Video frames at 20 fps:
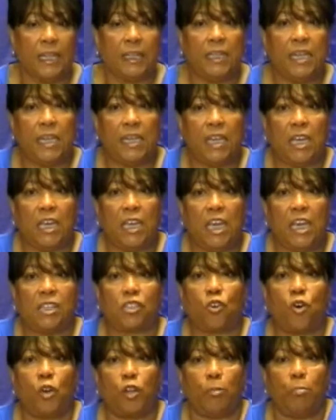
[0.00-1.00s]
then
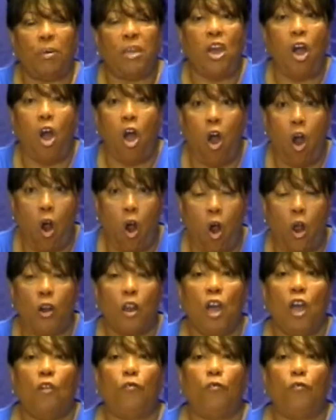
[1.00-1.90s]
it's going to be hard